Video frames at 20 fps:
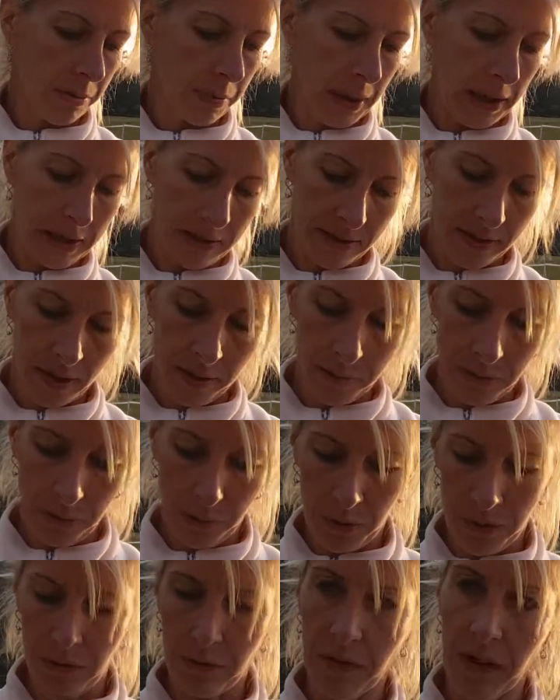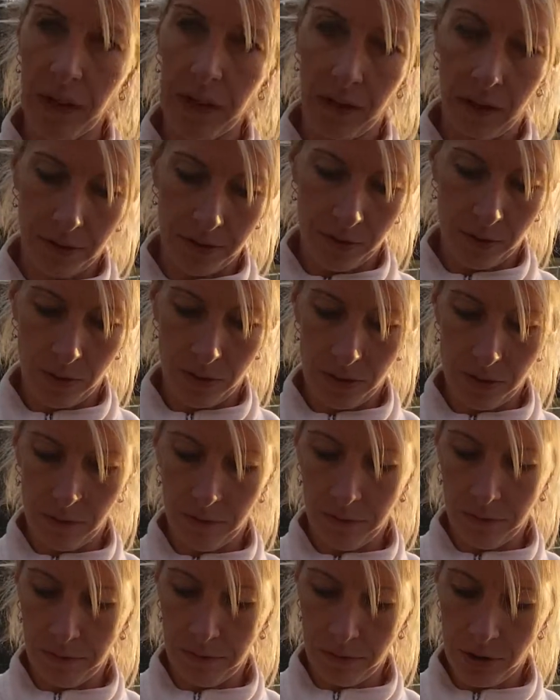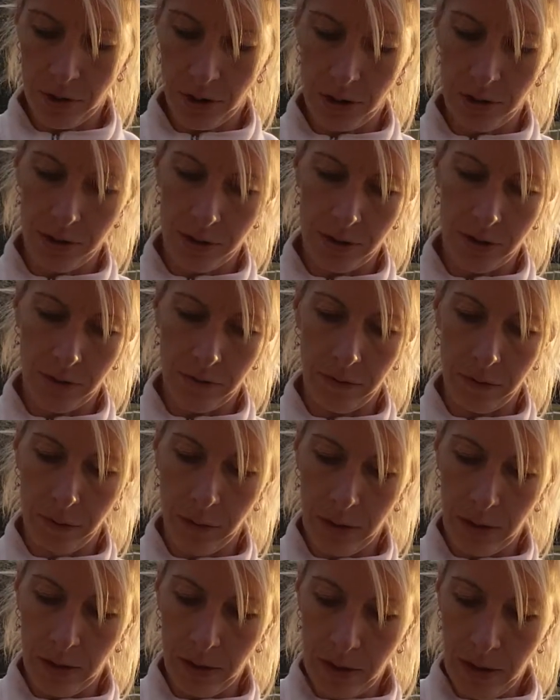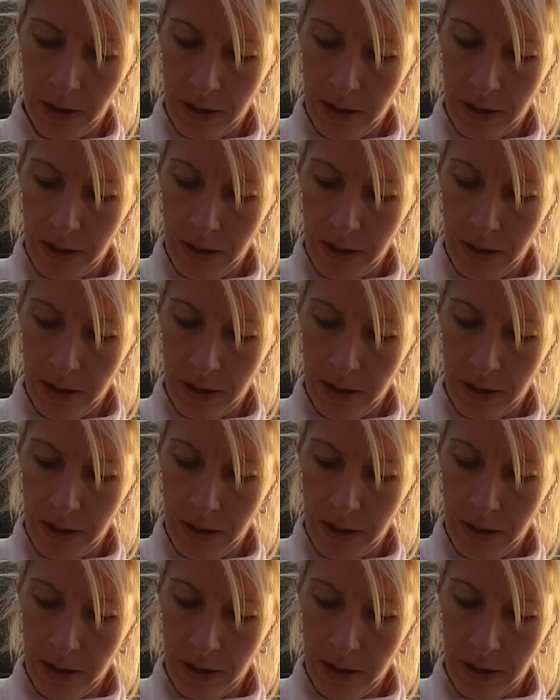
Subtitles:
bank statement when you get all sorts of charges everywhere.